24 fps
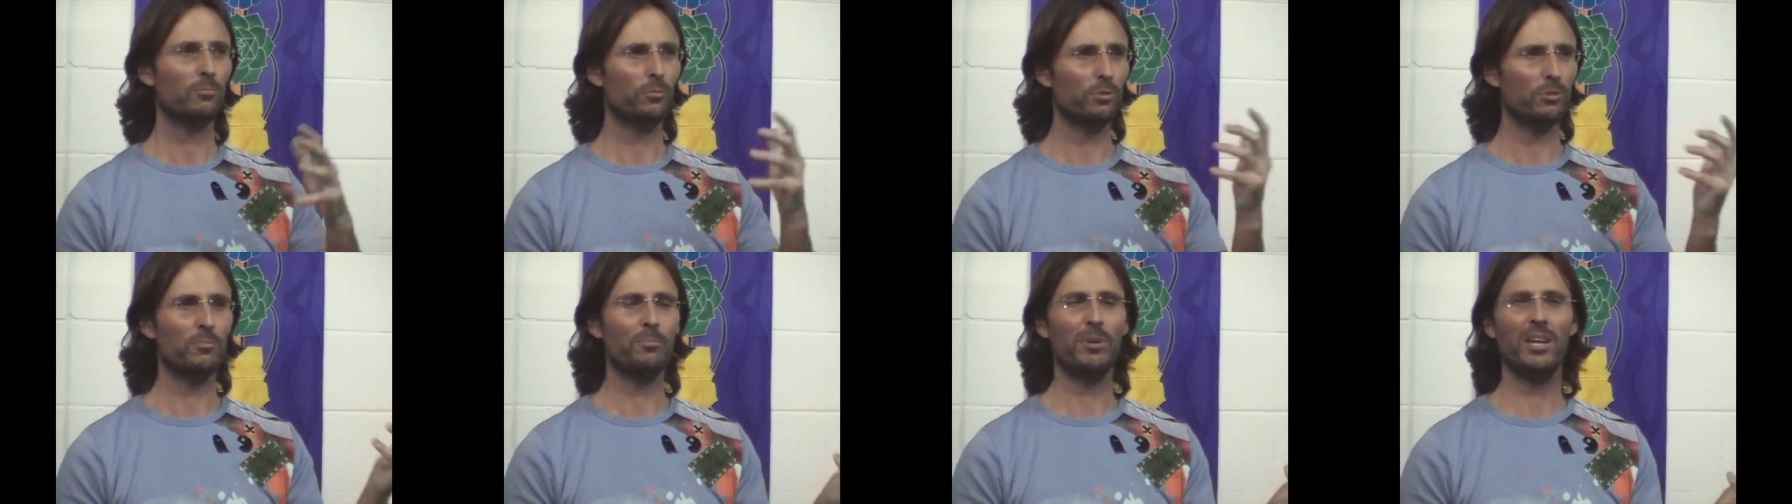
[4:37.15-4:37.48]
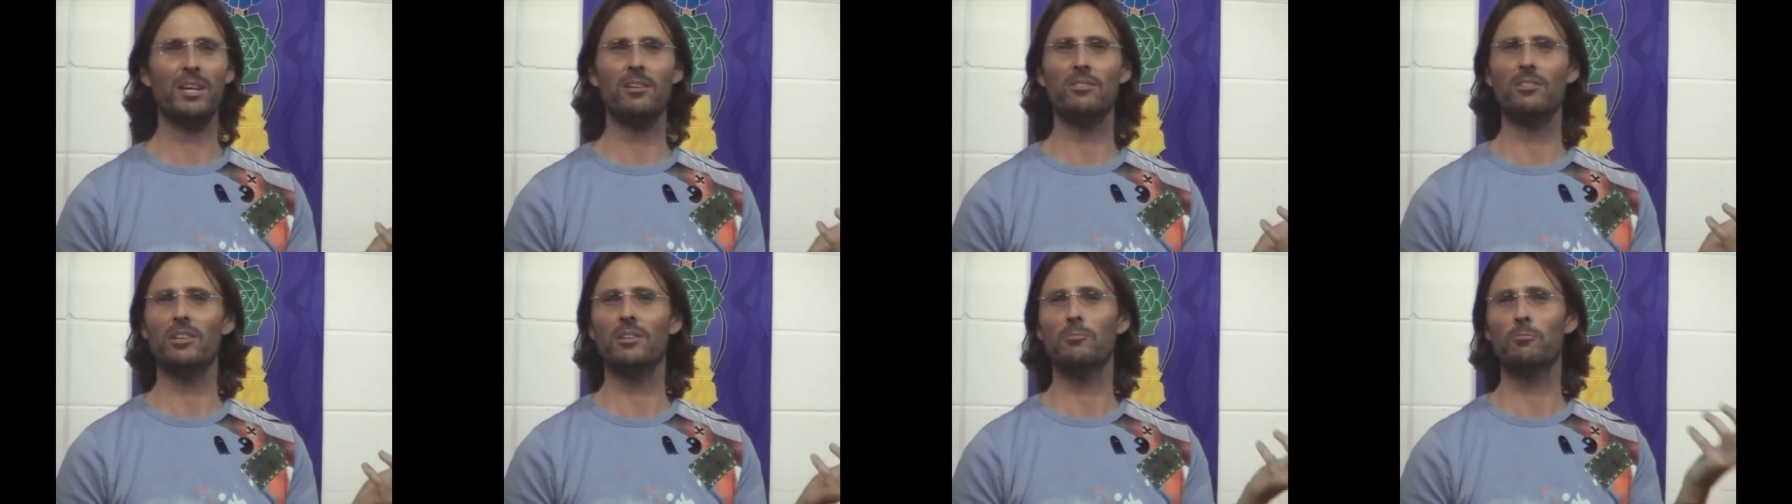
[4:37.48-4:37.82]
will
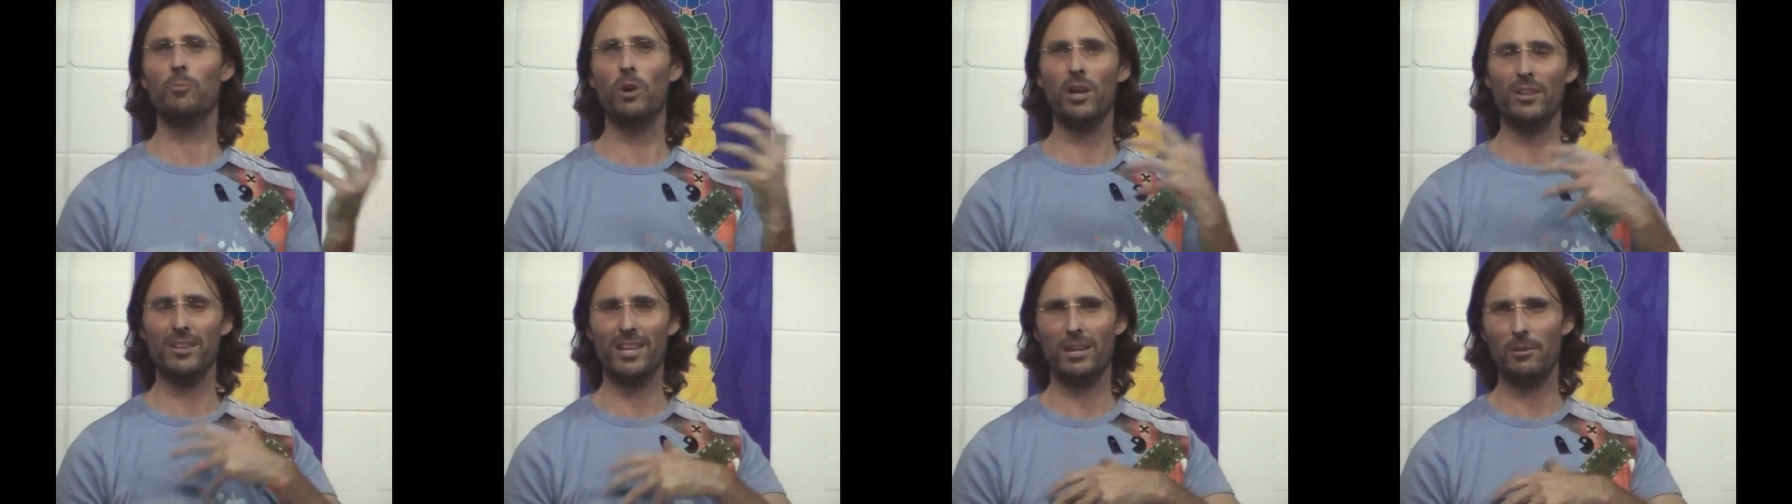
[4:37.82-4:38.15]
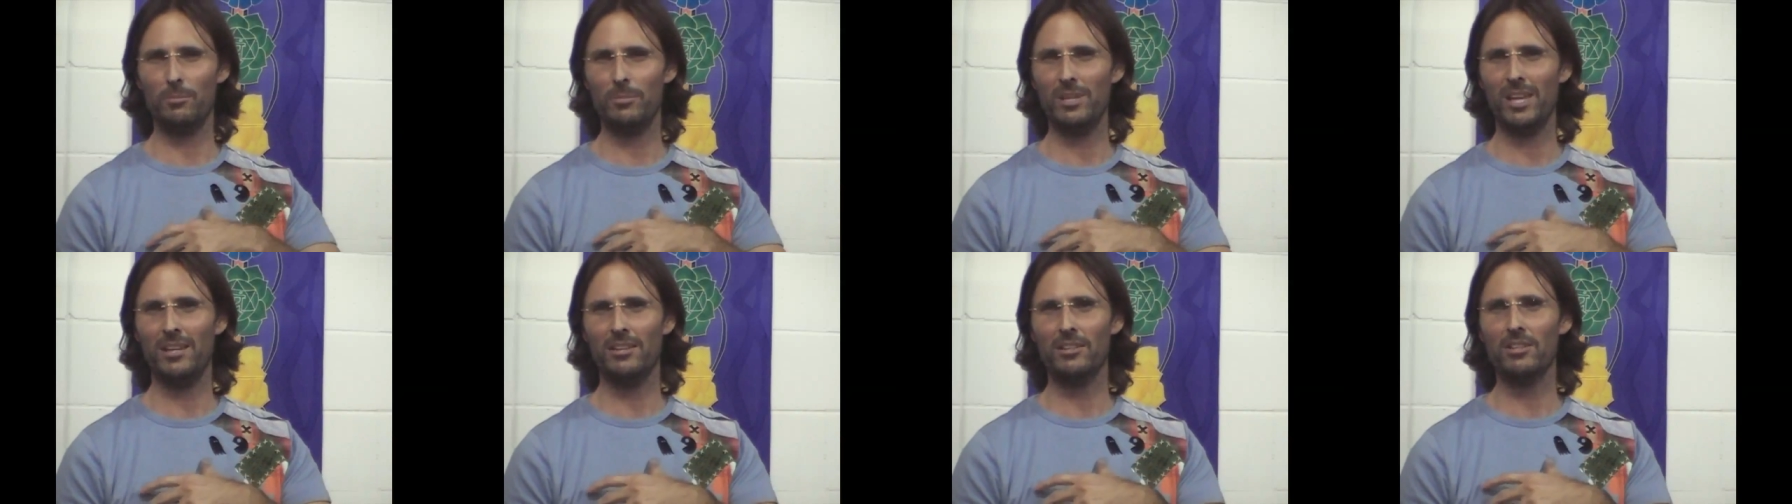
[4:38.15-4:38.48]
depend on what
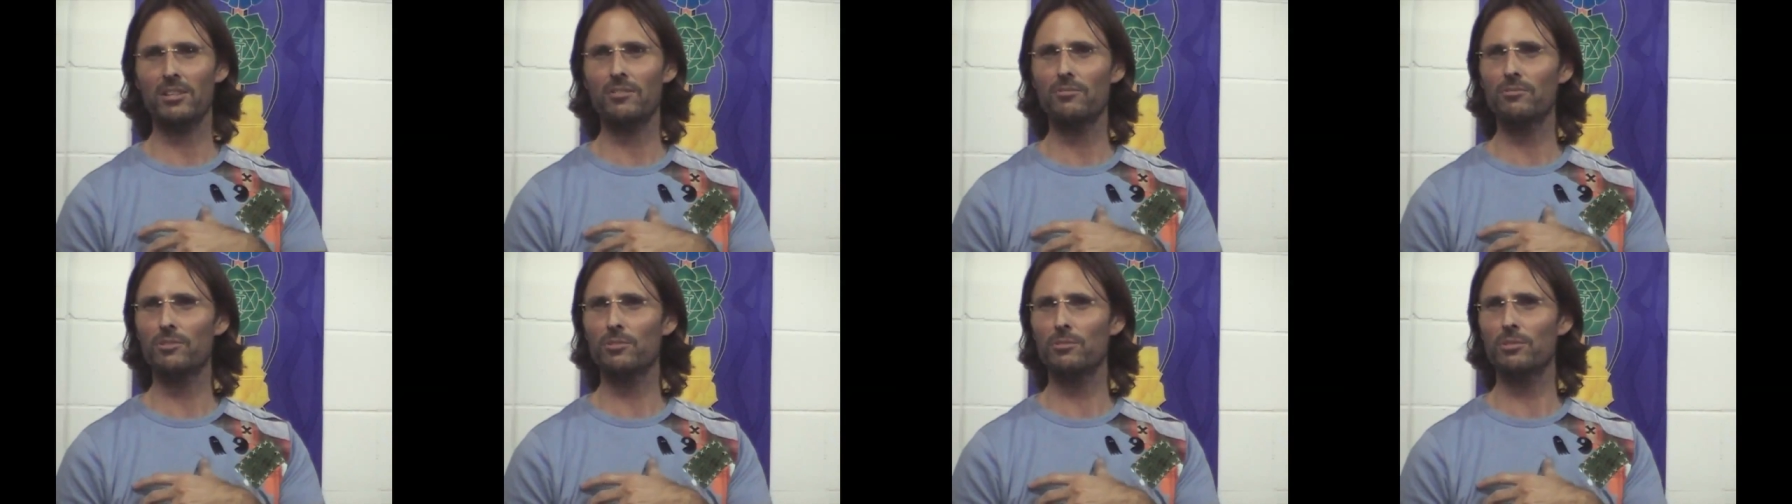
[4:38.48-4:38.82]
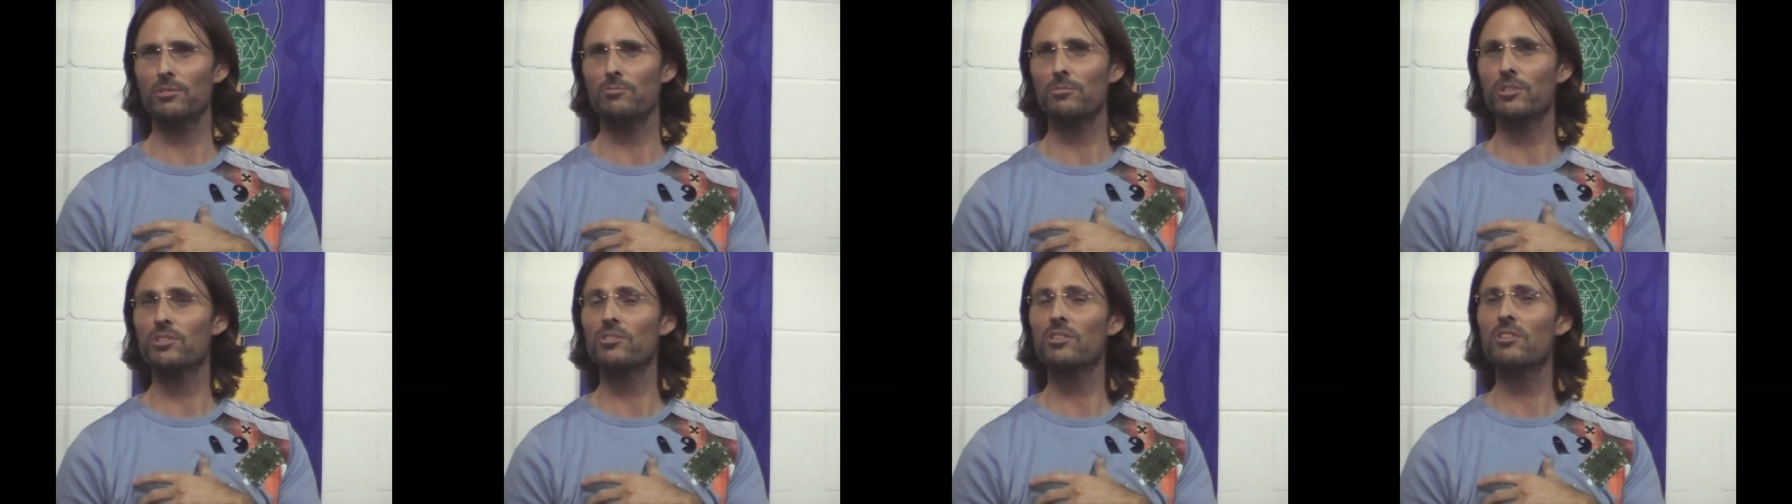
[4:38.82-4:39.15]
they'll be able to give you
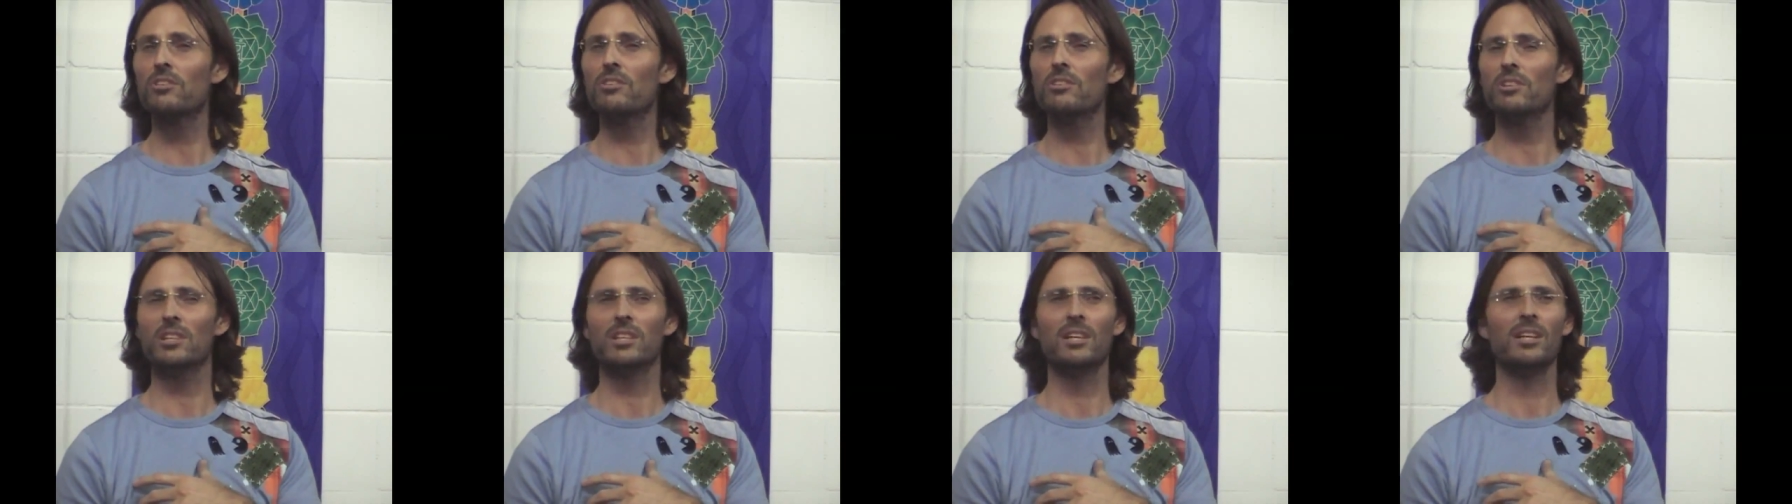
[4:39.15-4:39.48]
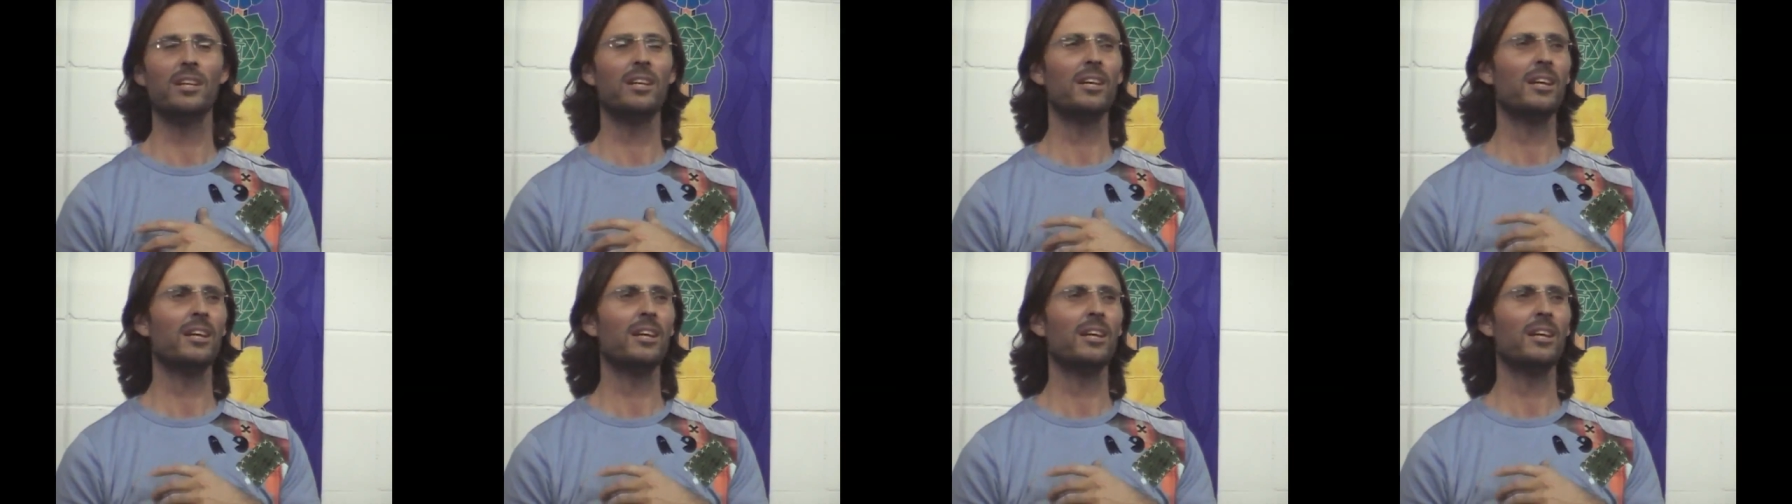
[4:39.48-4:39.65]
in return.